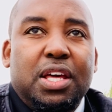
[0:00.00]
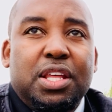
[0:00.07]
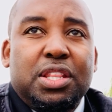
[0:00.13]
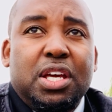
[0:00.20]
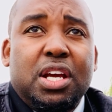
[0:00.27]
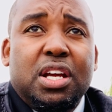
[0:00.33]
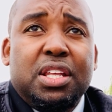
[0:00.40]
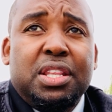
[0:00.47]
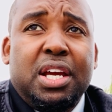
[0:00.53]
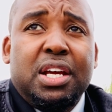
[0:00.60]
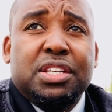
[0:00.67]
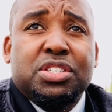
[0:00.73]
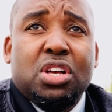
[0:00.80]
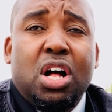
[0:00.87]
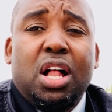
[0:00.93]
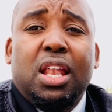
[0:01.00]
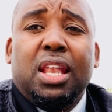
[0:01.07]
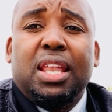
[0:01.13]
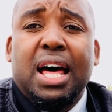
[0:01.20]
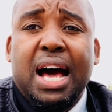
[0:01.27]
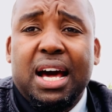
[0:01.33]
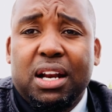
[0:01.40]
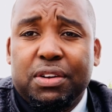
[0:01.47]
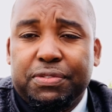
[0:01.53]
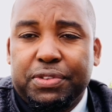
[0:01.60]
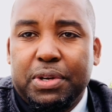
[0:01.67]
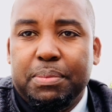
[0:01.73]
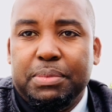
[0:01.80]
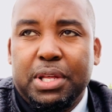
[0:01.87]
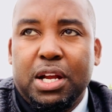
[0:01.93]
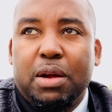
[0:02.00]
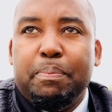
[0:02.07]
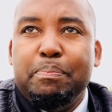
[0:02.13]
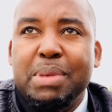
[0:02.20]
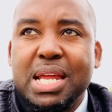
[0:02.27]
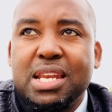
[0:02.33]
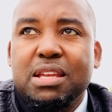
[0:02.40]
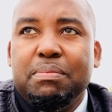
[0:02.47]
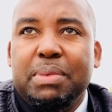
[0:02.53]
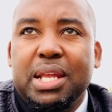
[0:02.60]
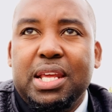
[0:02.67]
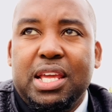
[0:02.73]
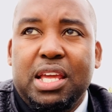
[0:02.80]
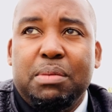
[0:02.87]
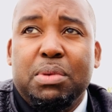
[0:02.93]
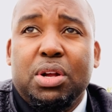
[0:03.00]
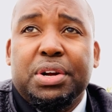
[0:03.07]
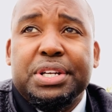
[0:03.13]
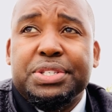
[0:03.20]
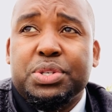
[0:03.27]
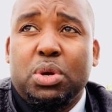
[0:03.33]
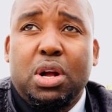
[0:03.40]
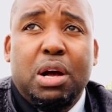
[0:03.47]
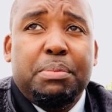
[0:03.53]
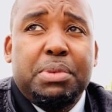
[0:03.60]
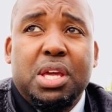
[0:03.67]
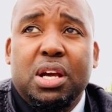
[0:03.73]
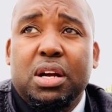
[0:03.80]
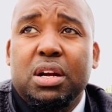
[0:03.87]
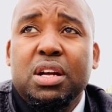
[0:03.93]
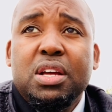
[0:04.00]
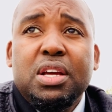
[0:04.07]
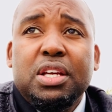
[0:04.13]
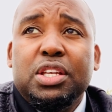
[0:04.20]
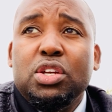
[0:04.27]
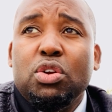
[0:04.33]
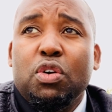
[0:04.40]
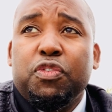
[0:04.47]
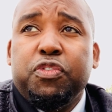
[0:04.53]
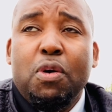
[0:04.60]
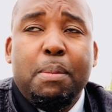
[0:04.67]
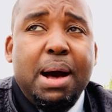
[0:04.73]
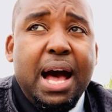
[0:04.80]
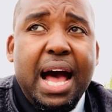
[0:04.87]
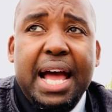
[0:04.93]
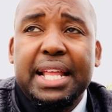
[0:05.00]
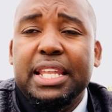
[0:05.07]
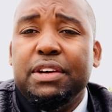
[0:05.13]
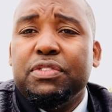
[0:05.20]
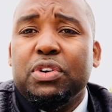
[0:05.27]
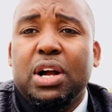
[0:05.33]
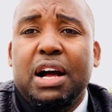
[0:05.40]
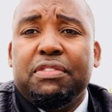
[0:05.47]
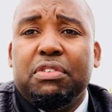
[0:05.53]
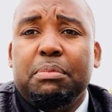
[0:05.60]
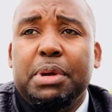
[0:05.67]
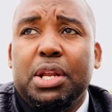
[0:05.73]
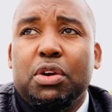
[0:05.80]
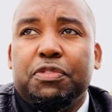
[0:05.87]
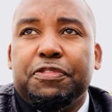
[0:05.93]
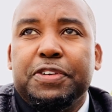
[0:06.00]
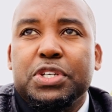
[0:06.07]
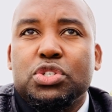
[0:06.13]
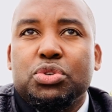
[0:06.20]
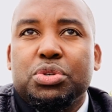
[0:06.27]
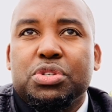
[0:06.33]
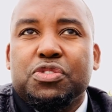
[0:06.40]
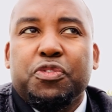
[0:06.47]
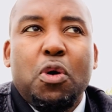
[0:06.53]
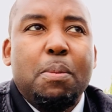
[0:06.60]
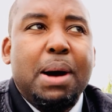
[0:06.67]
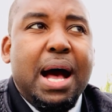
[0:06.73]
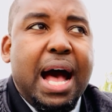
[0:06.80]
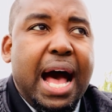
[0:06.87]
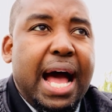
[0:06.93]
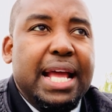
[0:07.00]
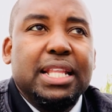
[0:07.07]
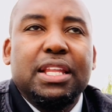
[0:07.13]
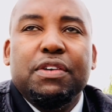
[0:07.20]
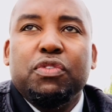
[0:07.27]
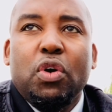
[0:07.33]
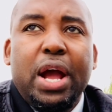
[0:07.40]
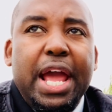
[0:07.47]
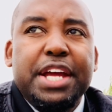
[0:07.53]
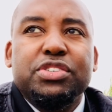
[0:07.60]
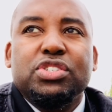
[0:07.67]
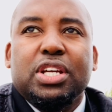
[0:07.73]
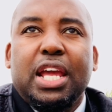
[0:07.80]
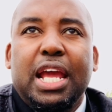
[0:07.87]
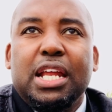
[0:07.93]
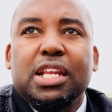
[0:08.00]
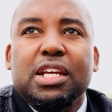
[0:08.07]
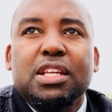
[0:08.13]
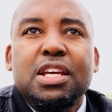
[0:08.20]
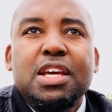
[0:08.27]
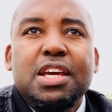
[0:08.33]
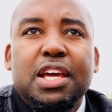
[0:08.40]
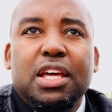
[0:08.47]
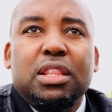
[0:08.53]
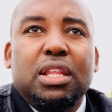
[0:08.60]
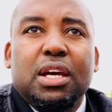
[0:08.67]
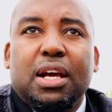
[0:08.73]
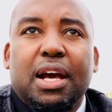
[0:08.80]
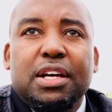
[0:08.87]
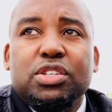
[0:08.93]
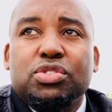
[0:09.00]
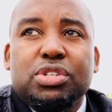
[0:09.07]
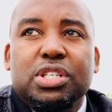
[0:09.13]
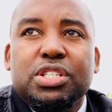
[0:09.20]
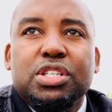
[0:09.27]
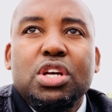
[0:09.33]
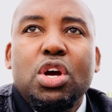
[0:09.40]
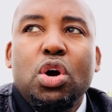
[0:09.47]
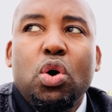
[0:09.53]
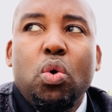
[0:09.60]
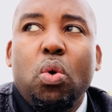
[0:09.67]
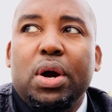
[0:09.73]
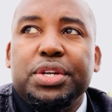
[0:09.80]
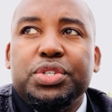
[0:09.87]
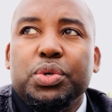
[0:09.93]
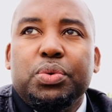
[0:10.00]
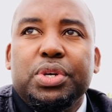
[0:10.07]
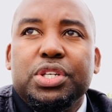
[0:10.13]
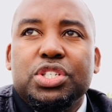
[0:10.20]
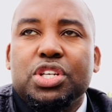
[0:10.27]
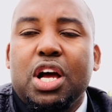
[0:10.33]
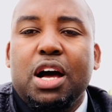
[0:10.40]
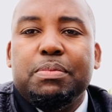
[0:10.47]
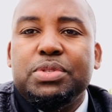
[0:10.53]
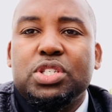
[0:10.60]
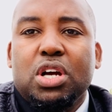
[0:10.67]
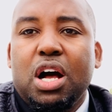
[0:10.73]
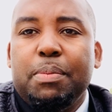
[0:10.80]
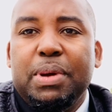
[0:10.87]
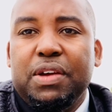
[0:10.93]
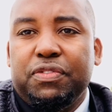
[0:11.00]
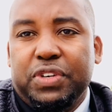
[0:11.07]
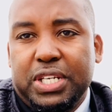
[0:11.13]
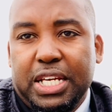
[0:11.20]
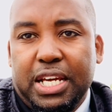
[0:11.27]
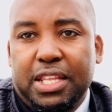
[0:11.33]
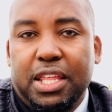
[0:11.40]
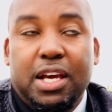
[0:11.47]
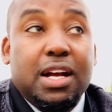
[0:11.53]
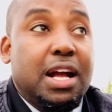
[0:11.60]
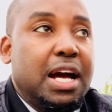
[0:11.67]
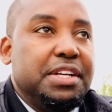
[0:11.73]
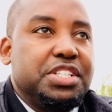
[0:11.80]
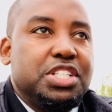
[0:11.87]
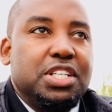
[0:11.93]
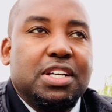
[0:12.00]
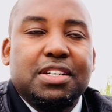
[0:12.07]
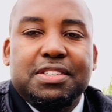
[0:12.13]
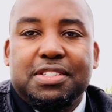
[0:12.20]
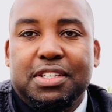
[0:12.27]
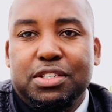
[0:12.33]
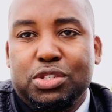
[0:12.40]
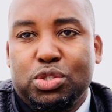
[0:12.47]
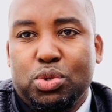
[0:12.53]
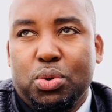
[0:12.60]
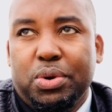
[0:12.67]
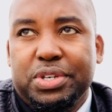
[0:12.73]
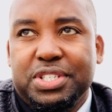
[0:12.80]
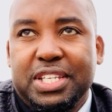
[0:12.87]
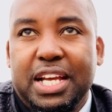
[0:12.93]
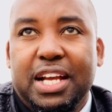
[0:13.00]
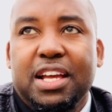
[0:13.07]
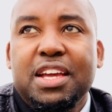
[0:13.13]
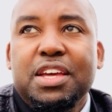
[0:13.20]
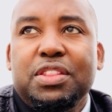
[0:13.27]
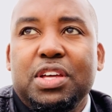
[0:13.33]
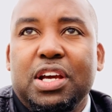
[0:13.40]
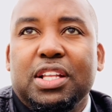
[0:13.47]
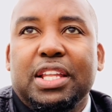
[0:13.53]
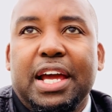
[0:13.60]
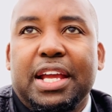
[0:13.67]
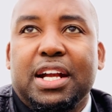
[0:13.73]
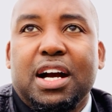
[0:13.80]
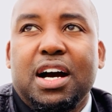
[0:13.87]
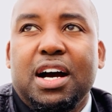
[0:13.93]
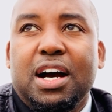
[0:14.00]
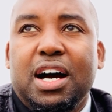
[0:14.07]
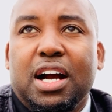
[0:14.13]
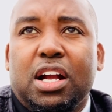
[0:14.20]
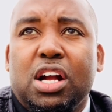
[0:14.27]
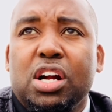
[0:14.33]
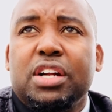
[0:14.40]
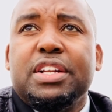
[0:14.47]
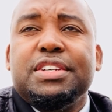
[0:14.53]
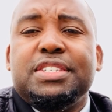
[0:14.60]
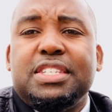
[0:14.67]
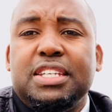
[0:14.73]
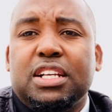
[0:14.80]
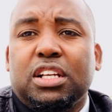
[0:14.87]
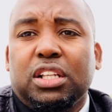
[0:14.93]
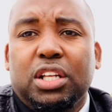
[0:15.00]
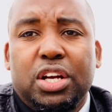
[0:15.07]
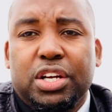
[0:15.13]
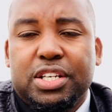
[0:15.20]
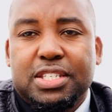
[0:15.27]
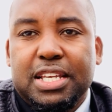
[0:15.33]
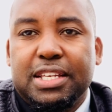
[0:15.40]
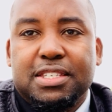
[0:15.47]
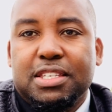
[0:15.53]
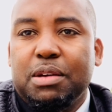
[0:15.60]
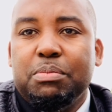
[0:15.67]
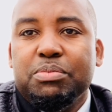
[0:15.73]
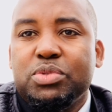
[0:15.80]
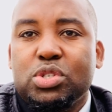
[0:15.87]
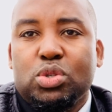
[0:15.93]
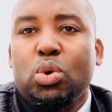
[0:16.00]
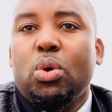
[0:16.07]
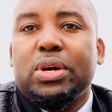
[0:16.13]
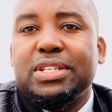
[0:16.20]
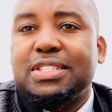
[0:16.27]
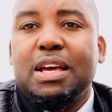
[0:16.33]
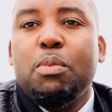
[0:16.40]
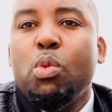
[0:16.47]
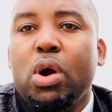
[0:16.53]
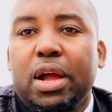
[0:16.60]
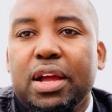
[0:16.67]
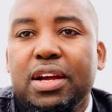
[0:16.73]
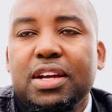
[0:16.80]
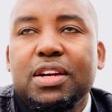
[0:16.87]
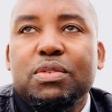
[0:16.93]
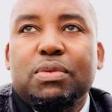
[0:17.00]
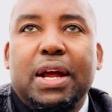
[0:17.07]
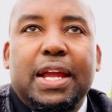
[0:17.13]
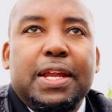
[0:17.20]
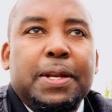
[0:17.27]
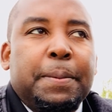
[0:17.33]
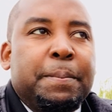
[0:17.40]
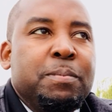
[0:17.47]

there is a lot of them. There are many immigrants who come here, former high-level government officials, former high-level educated in their countries, who are doing job every day. They are cashiers in stores. They're like courtesy clerks at some store somewhere, right?